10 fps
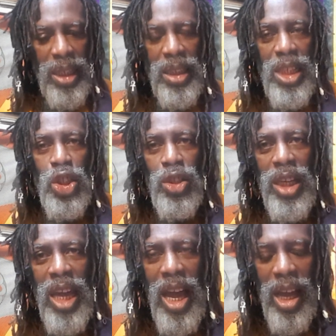This
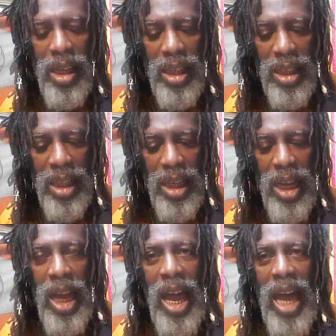year
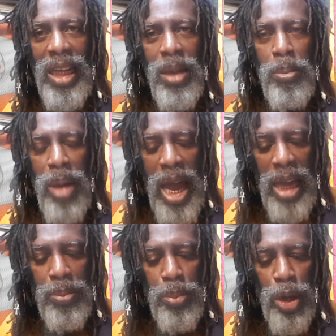at the
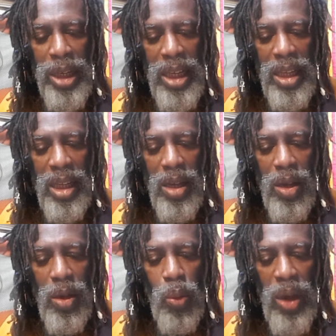Mind Body
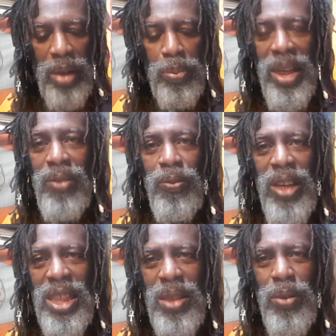Wellbeing
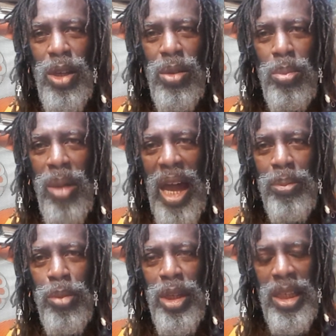Festival,
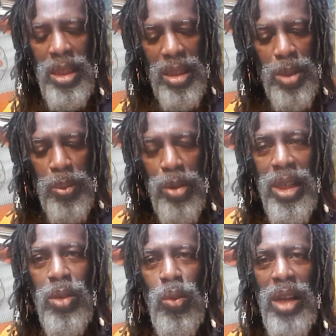Mind Body
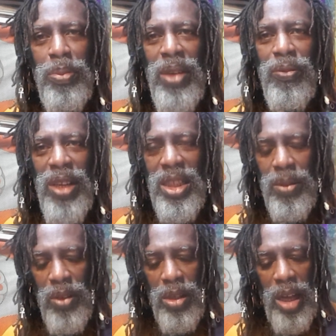Spirit Wellbeing
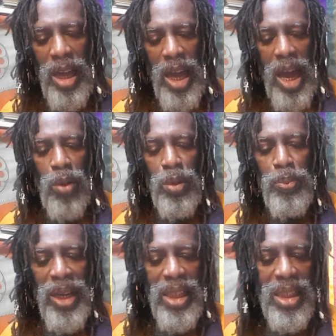Festival, I will
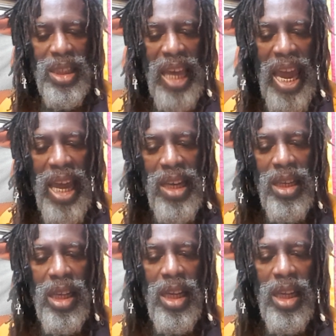be at stand